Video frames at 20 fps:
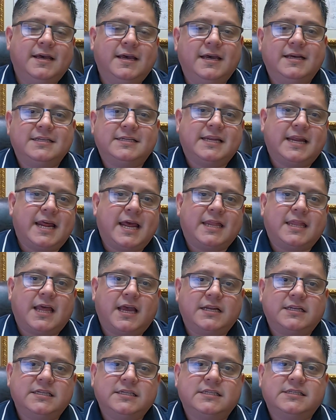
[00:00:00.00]
And today I'd
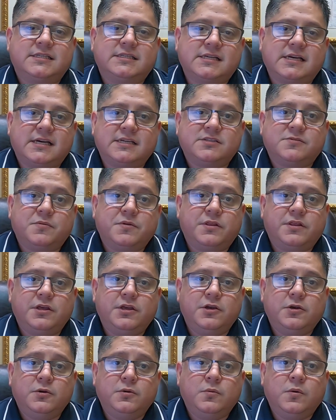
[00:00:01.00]
like to discuss with
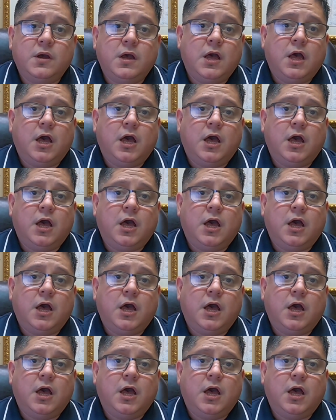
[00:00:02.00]
you,